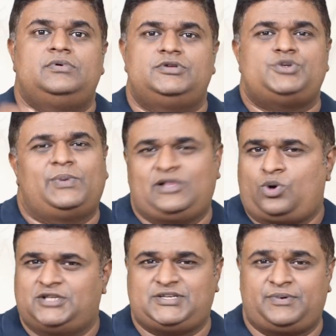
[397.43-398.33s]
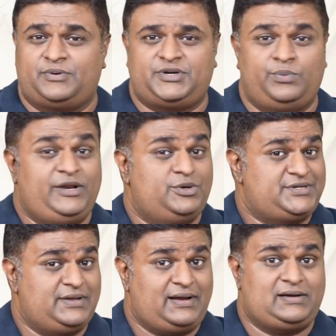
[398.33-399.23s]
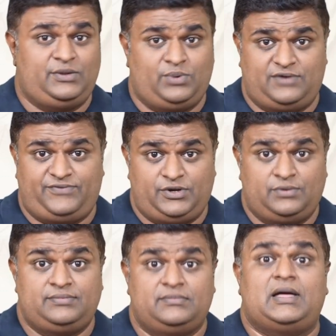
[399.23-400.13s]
So will the concept revision videos directly work for you?